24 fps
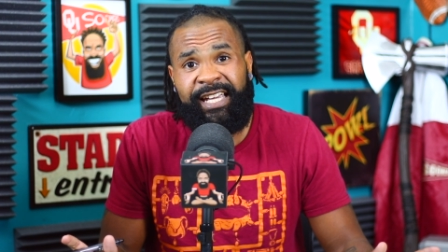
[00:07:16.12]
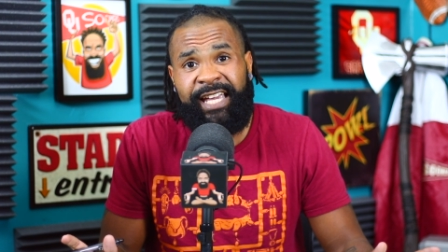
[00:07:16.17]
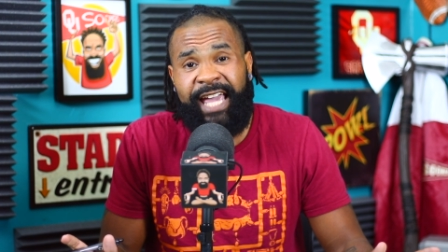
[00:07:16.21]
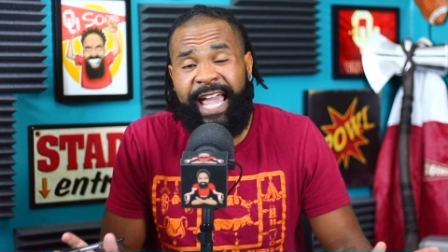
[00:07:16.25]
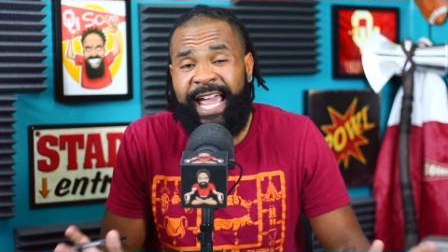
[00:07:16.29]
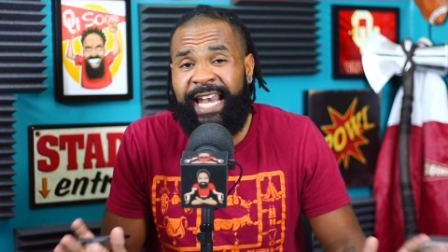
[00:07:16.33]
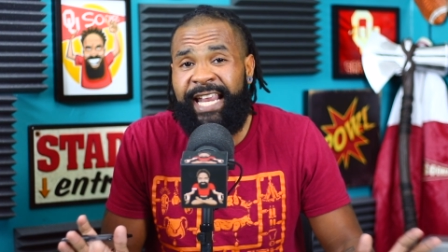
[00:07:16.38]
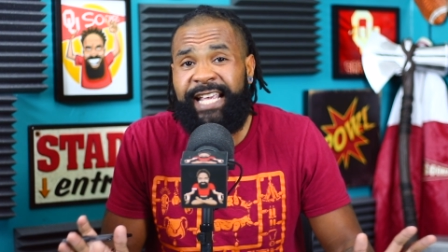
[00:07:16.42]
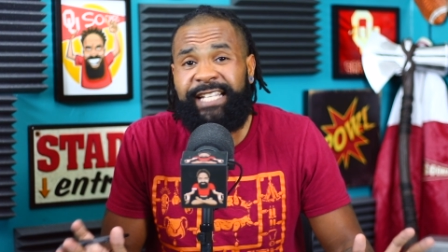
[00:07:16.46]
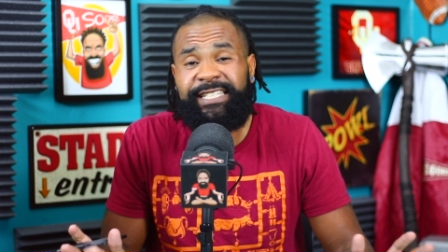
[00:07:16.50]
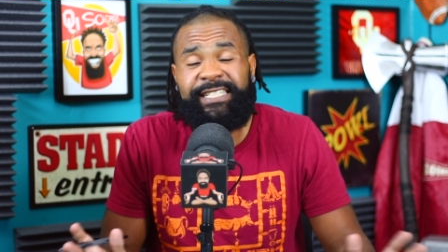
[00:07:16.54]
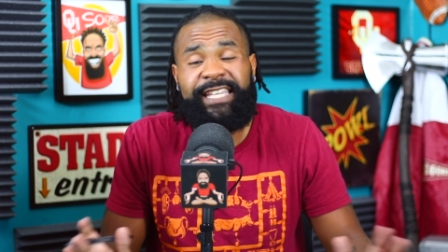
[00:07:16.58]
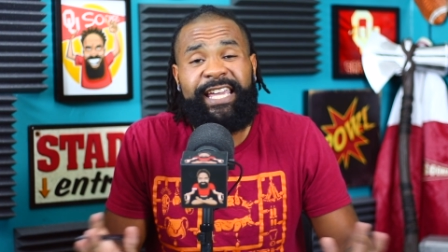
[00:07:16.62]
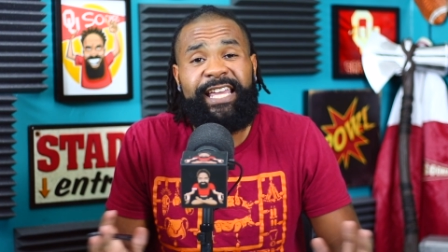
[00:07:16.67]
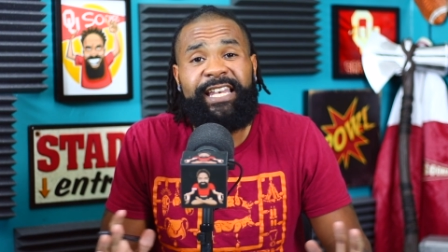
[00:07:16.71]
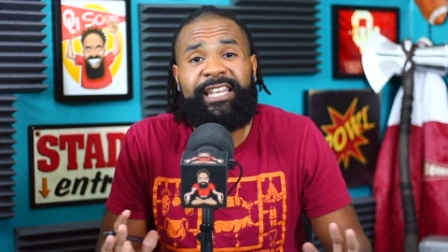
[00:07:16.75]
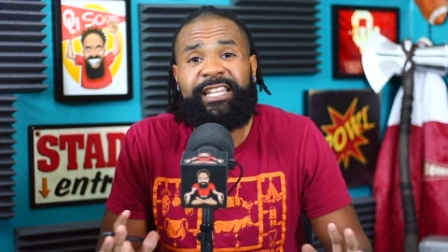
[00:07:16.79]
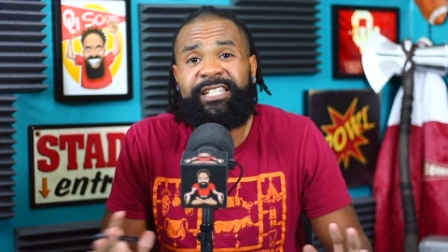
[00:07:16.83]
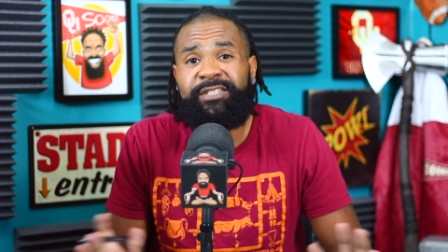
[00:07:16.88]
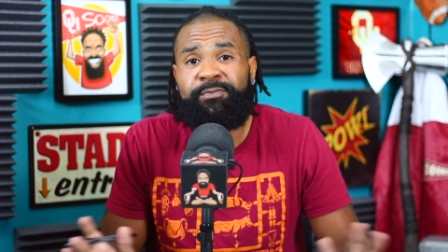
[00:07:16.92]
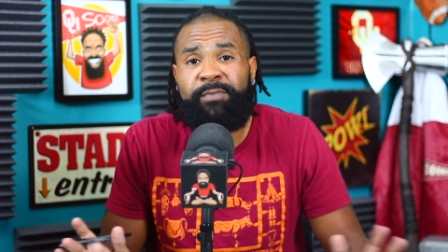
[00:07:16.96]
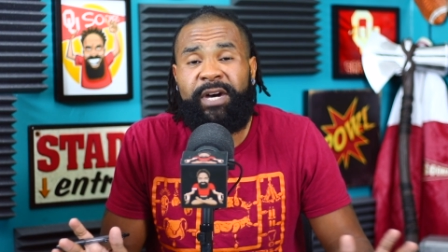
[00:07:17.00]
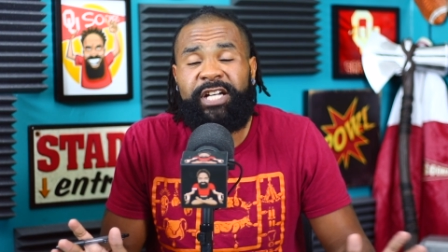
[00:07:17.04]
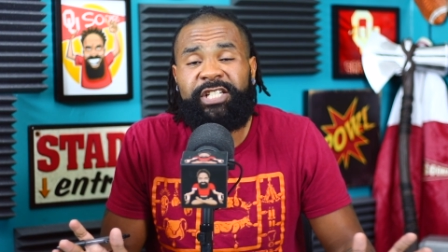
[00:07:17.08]
And he's getting
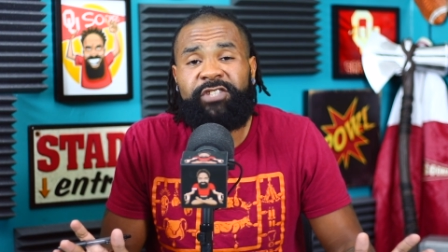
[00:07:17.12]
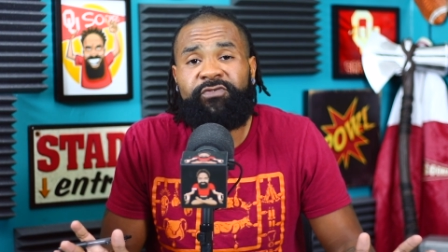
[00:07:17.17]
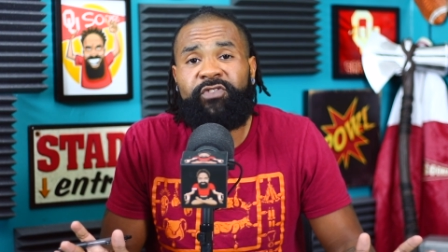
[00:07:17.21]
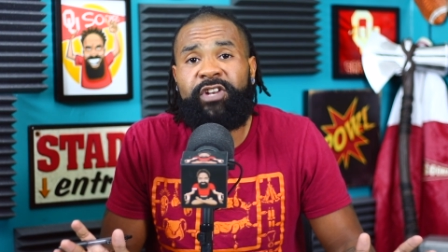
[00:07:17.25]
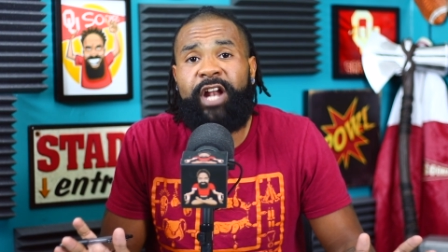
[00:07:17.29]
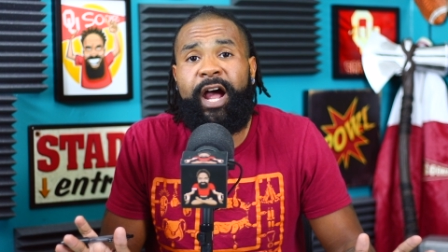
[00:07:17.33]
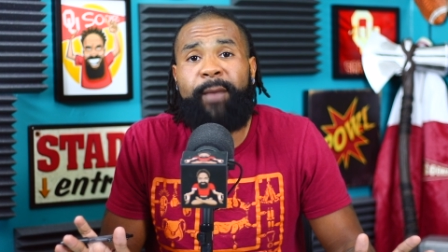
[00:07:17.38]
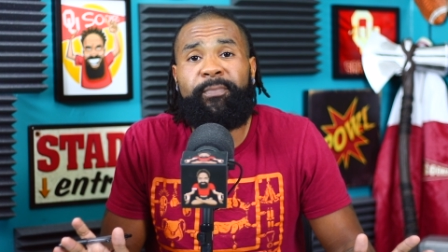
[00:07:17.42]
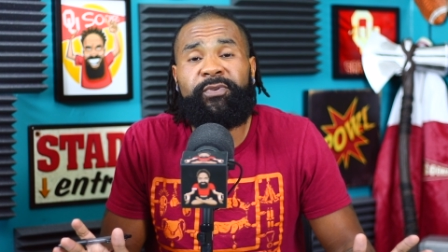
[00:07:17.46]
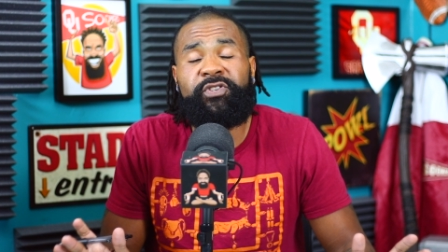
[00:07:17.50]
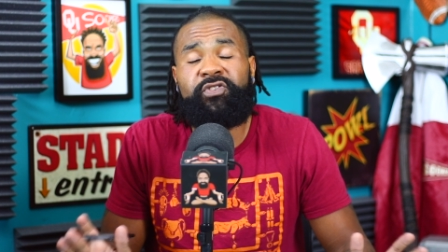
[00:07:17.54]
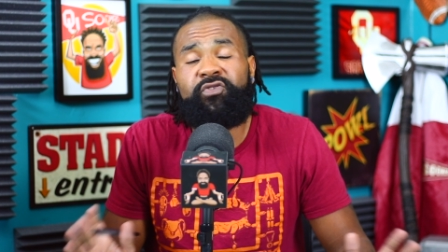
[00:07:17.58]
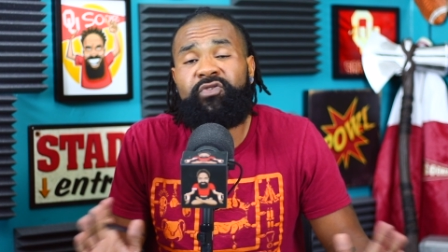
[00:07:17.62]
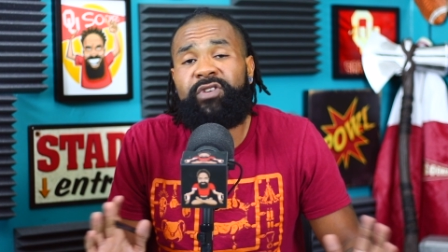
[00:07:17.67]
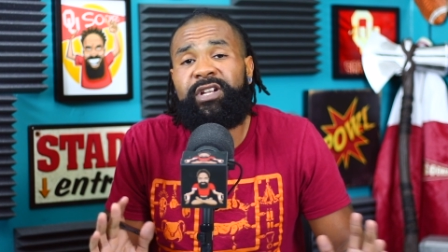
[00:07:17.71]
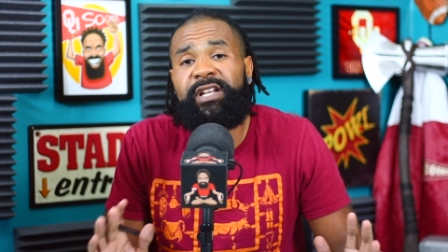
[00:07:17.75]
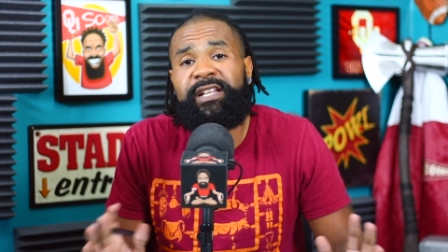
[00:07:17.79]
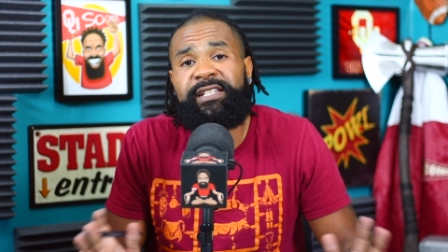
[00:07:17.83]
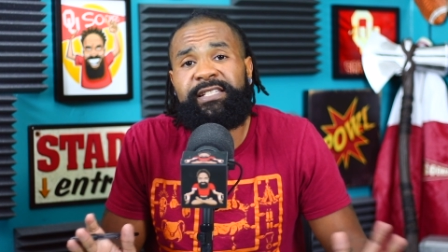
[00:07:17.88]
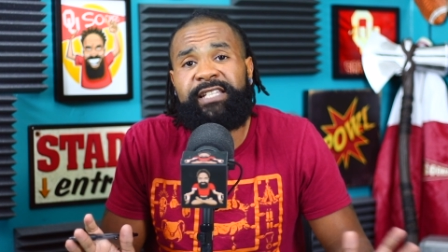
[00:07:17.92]
as much of an opportunity